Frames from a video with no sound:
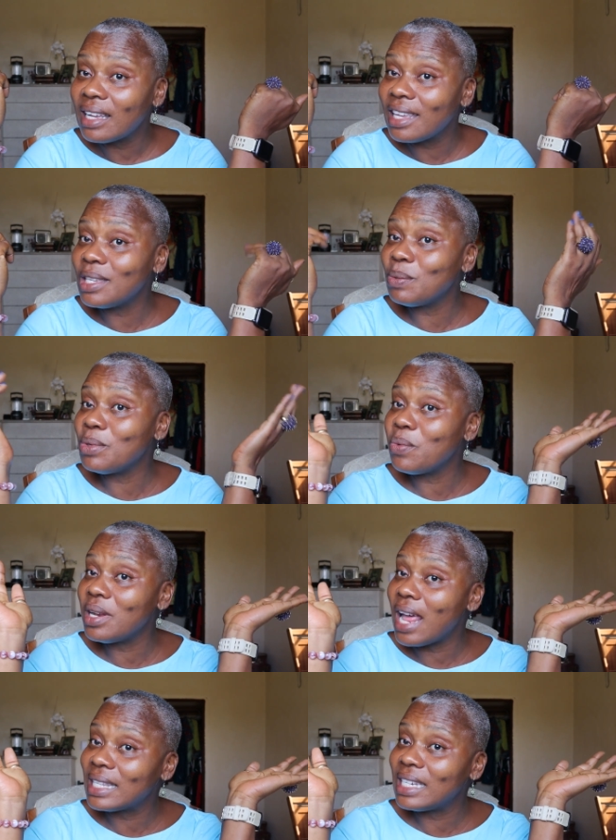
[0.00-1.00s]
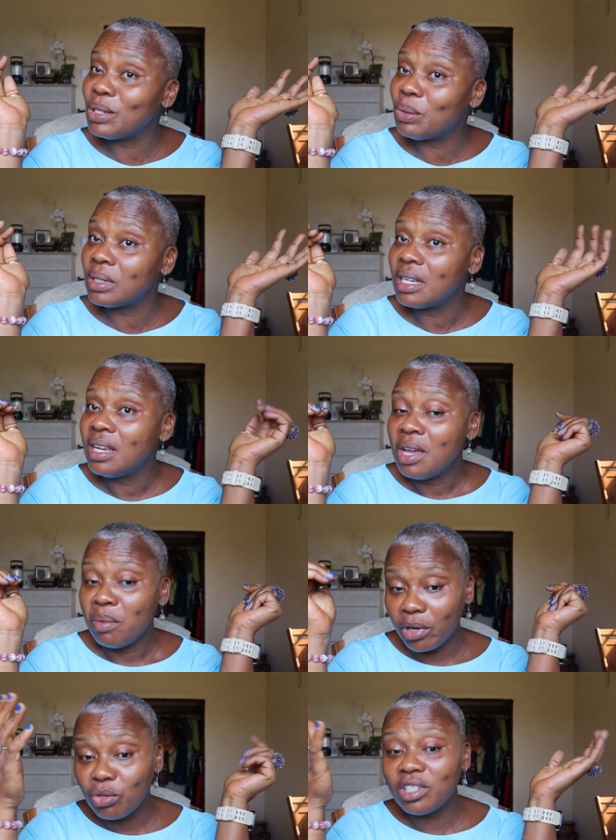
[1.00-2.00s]
I just want to relax those,
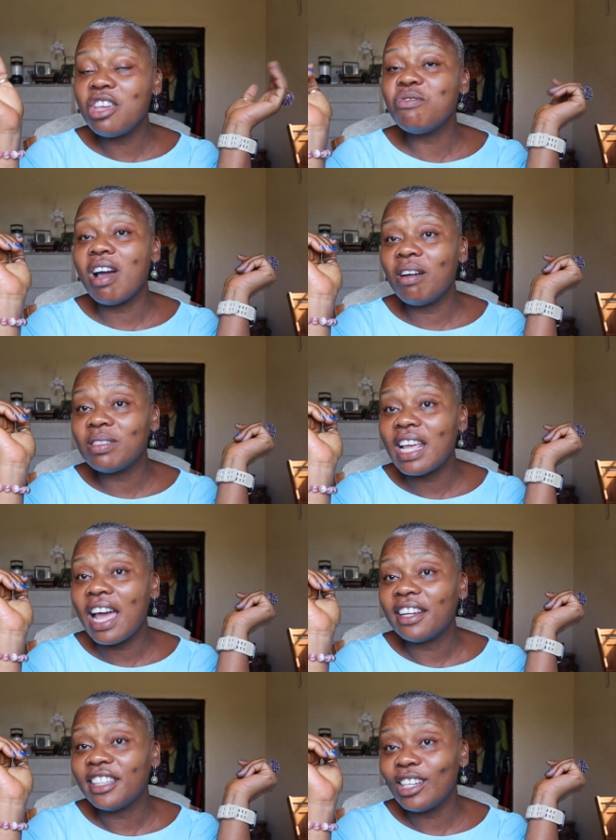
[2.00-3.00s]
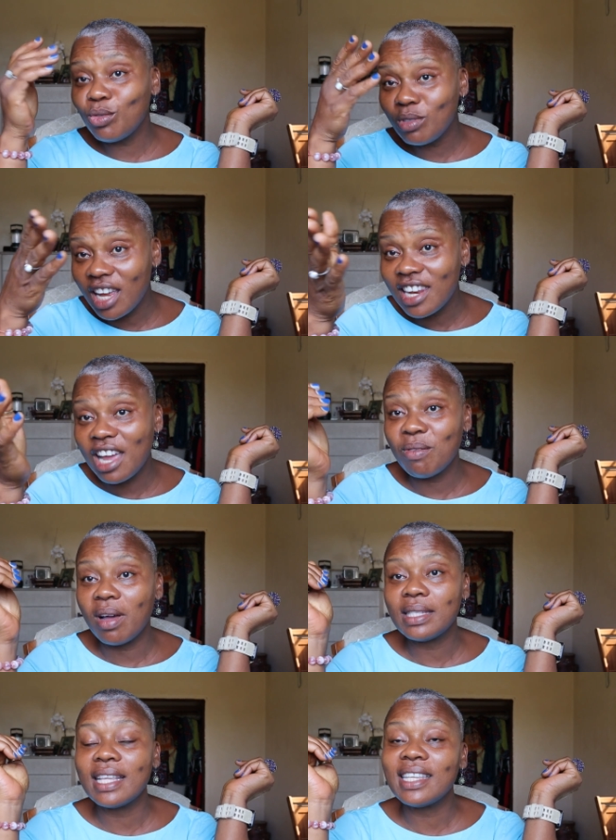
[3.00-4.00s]
But today you outside. The two days now you
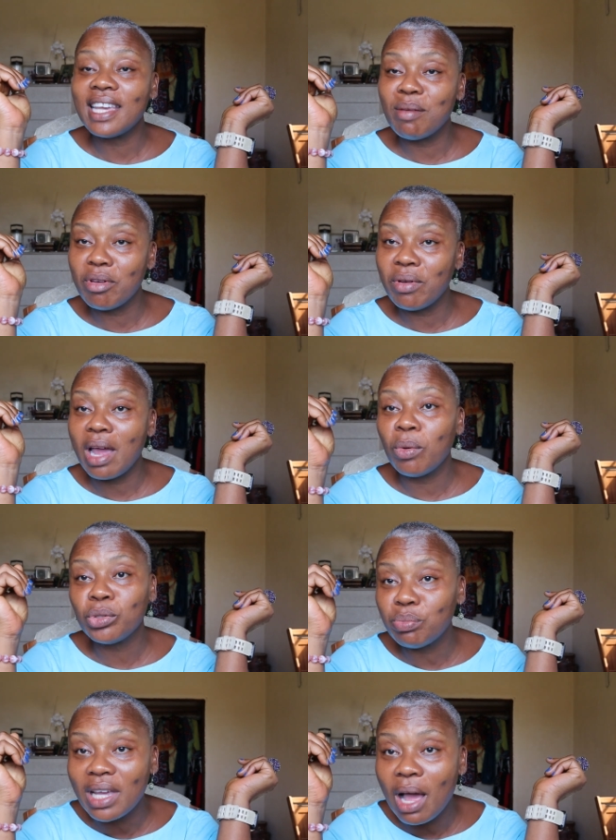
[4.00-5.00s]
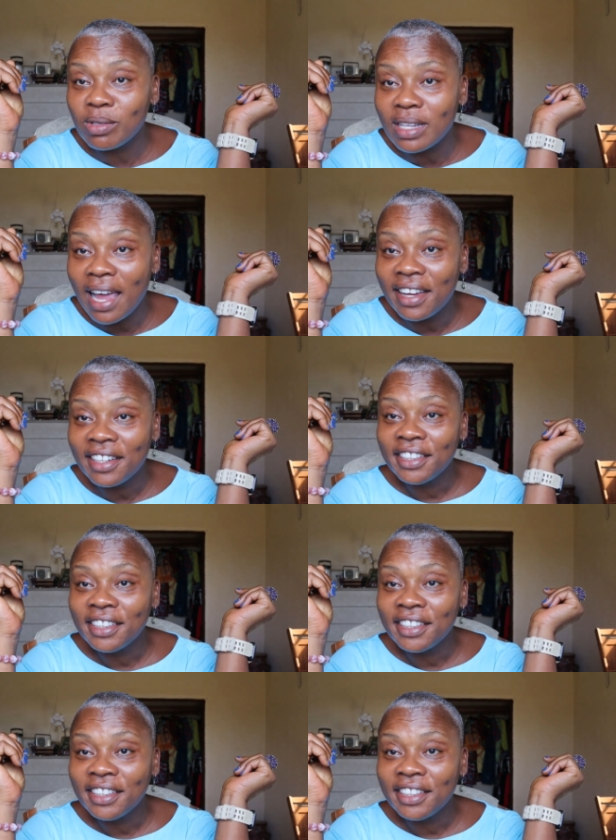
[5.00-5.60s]
outside. I say, yeah, Mary, I want to be outside.